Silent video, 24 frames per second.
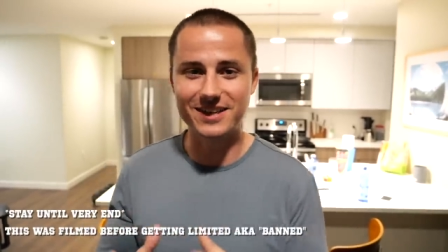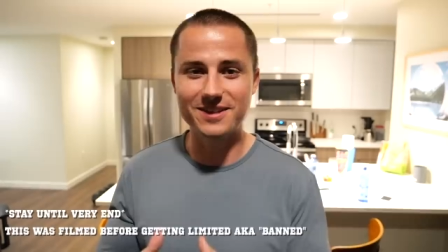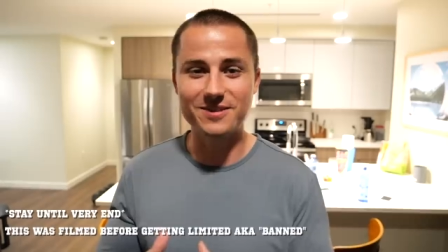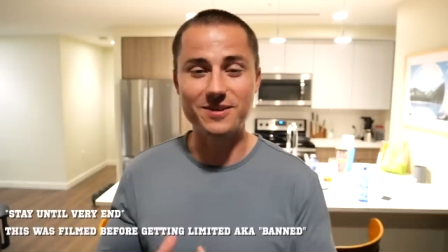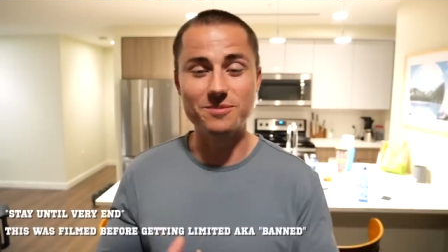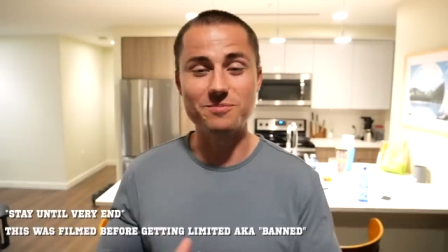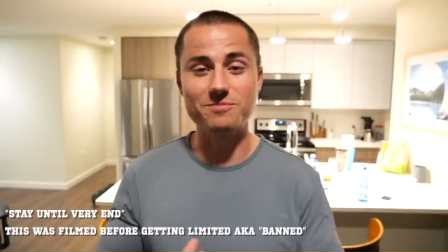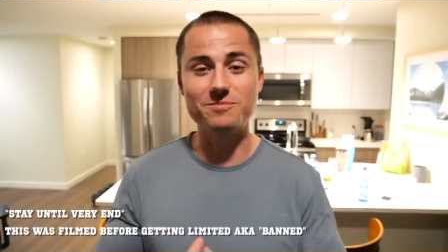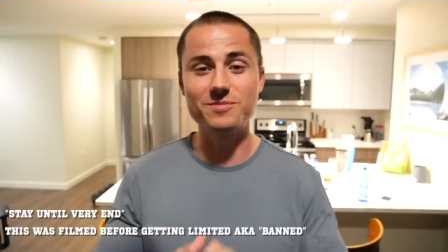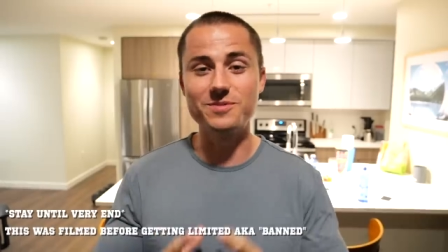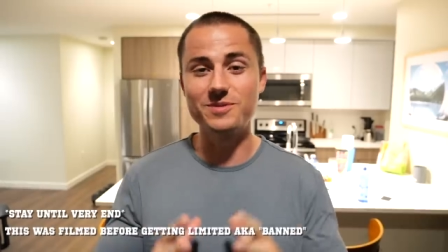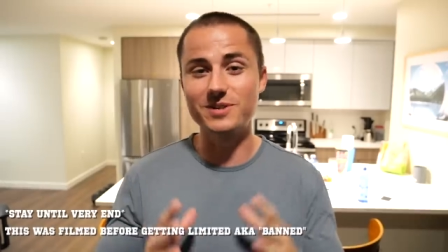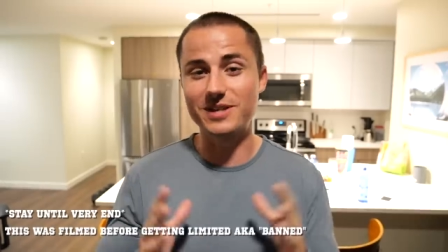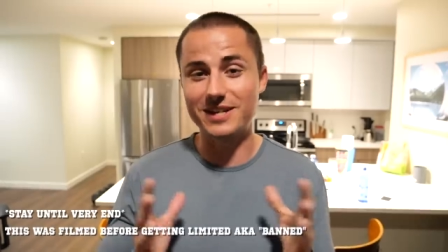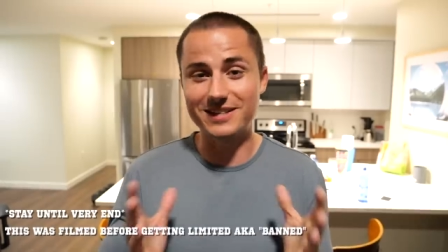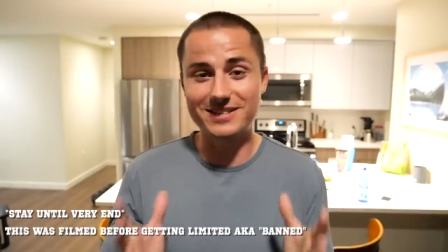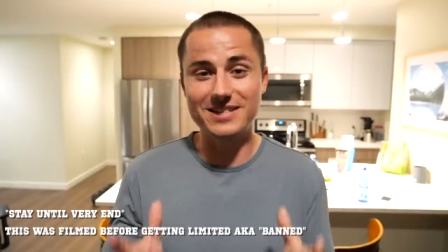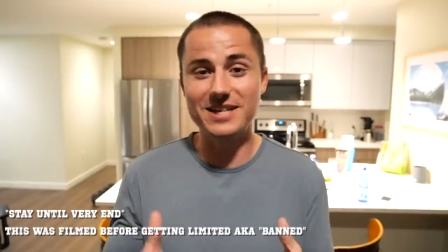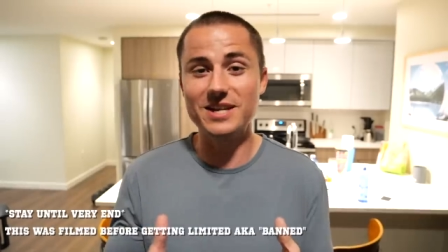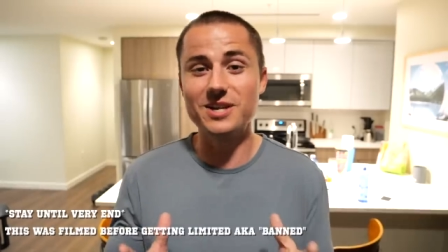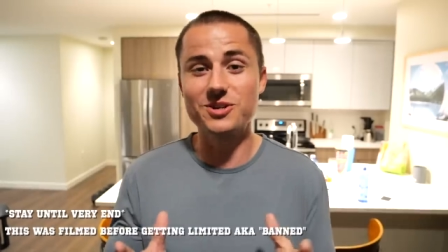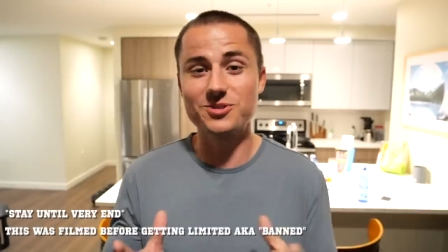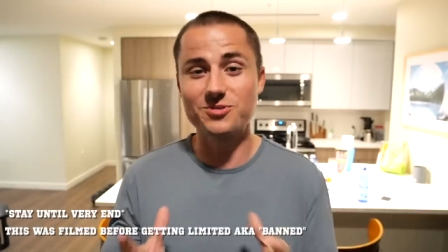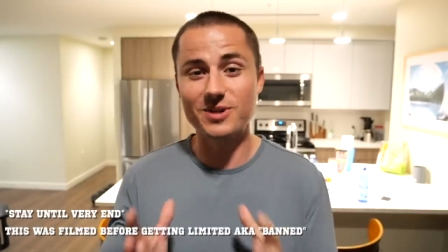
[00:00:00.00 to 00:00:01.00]
the
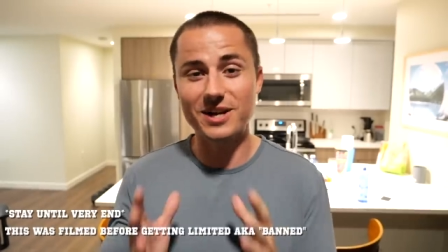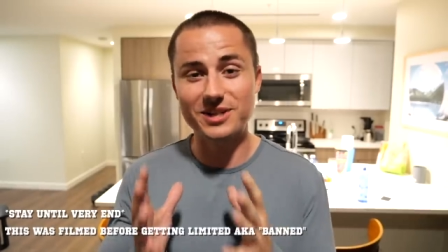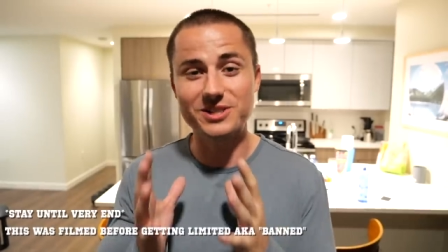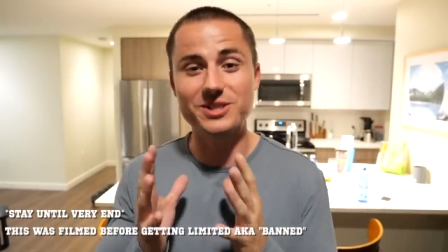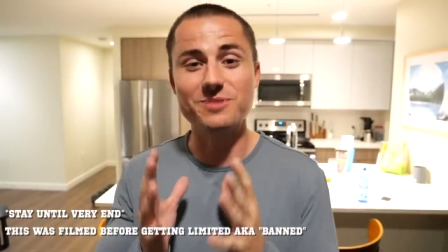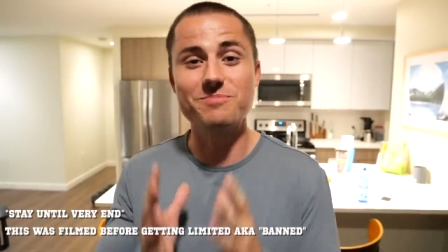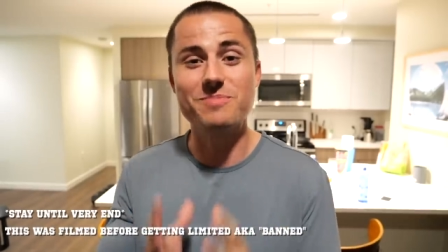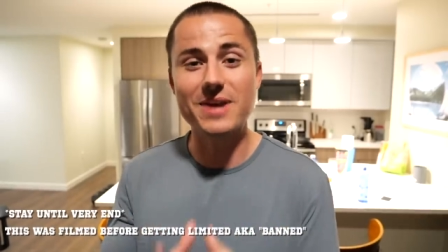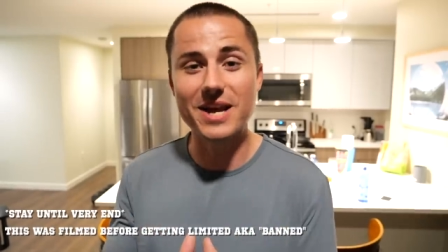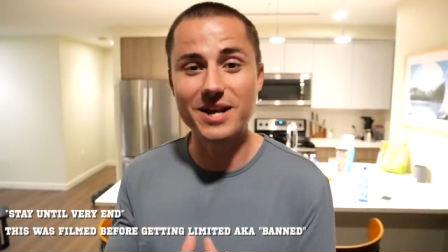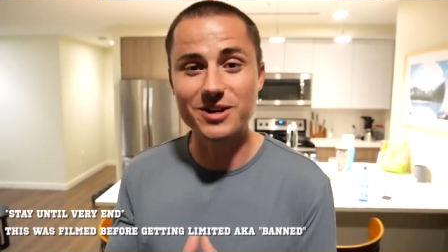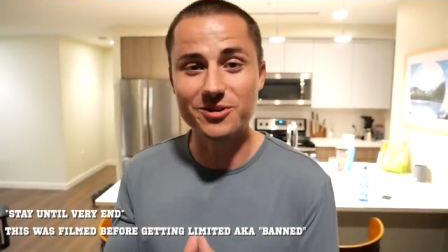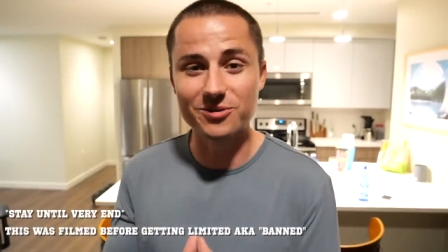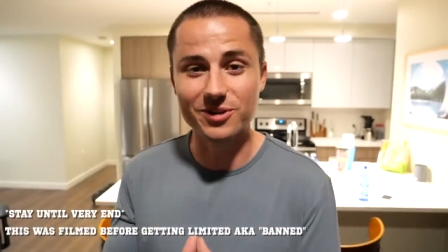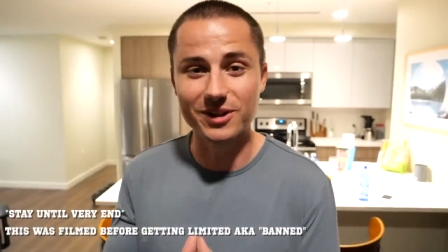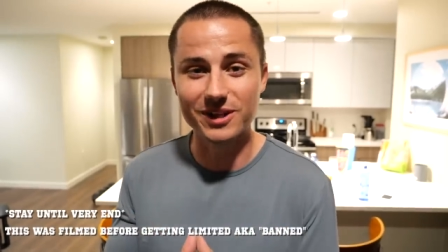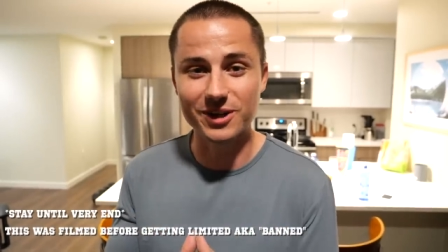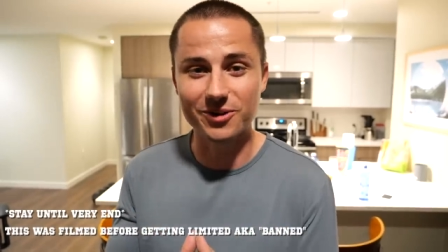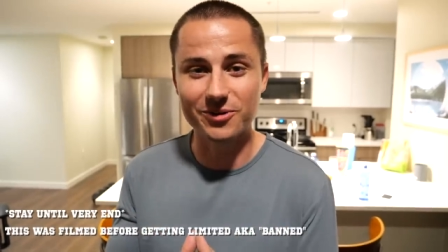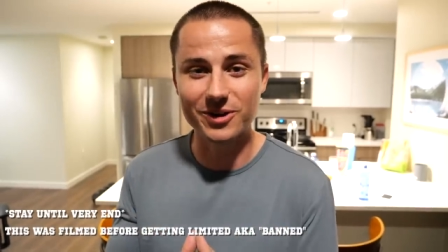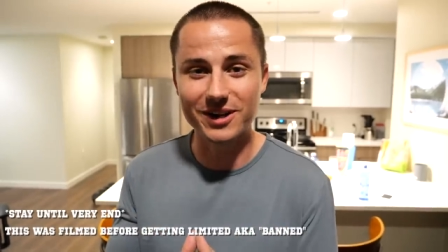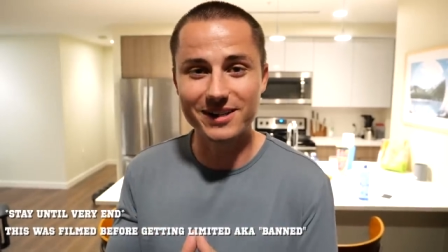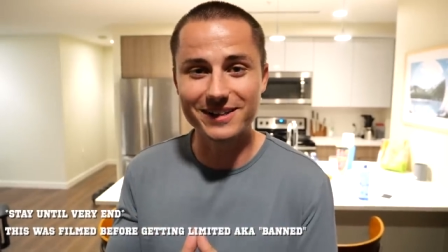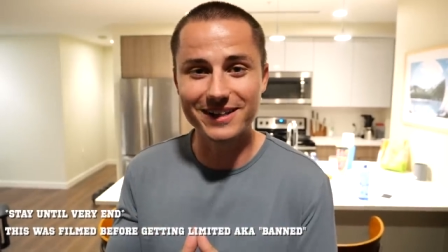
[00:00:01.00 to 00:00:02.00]
casinos will actually ban you really
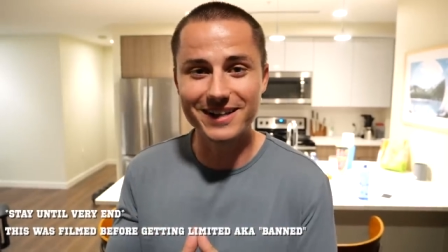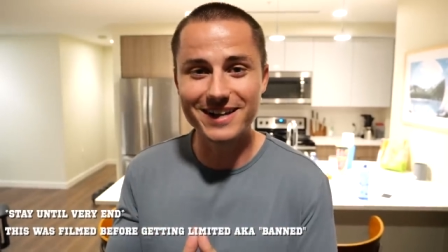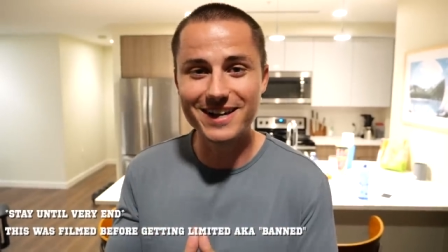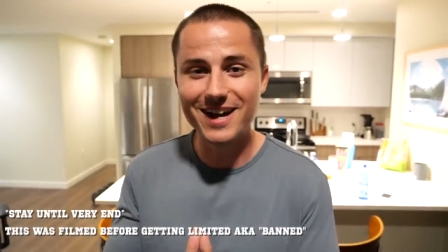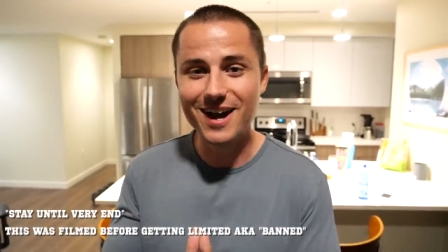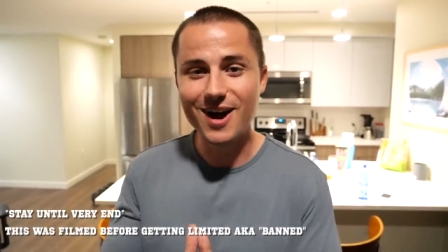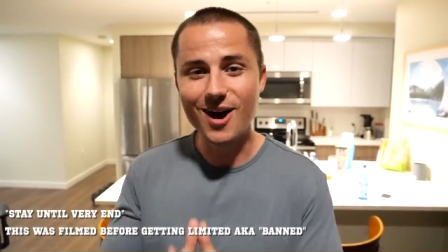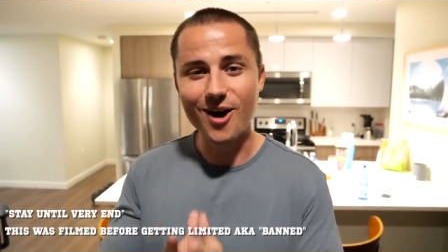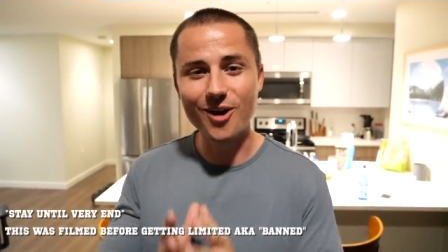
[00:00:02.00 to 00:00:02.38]
quickly.